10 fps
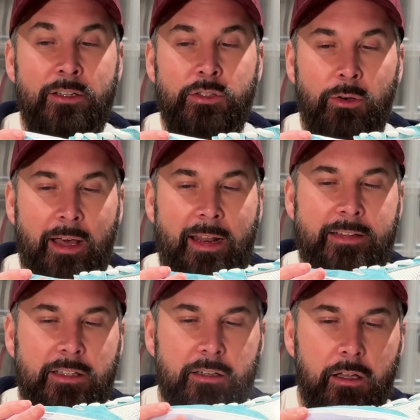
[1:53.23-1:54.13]
So I
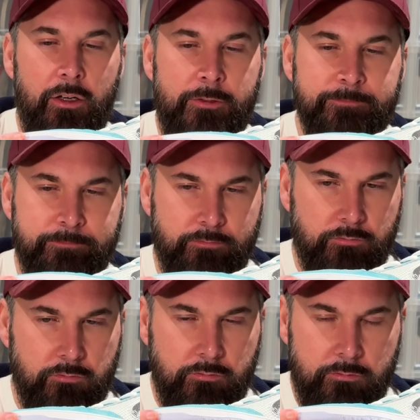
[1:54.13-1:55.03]
like the color,
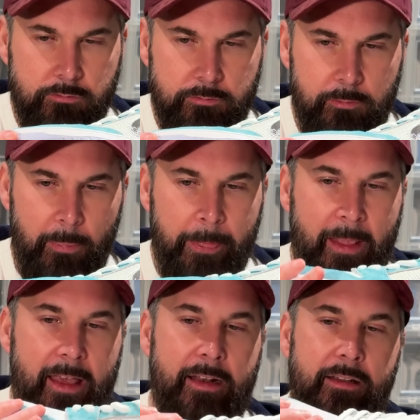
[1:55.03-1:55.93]

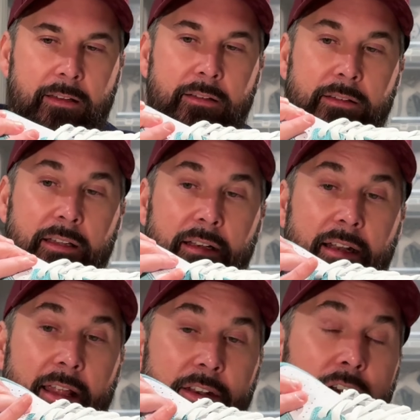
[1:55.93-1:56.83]
and the
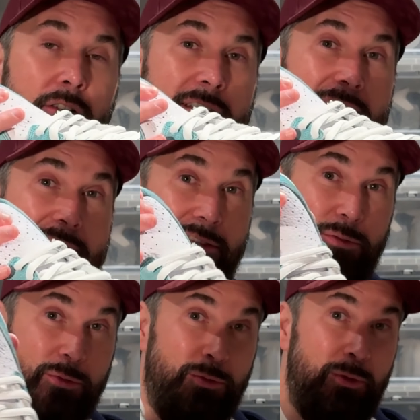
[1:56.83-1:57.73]
leather is
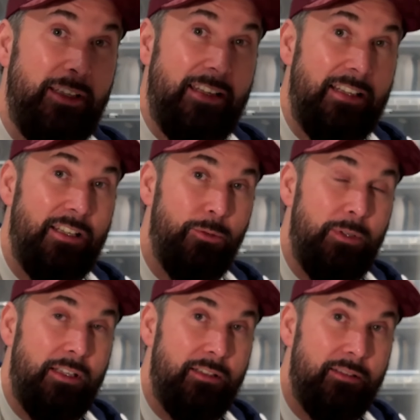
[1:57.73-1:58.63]
really,
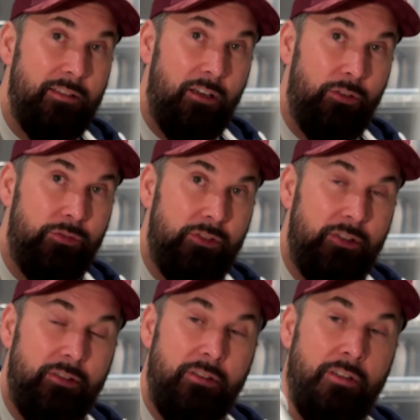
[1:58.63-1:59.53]
really soft.
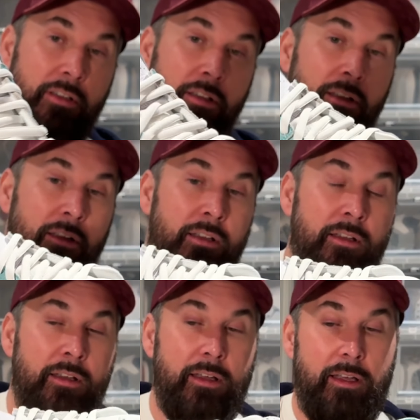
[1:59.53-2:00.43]

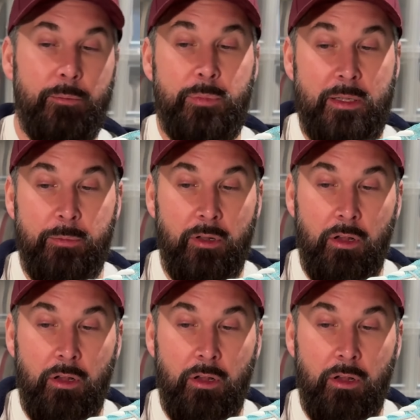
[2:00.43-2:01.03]
And people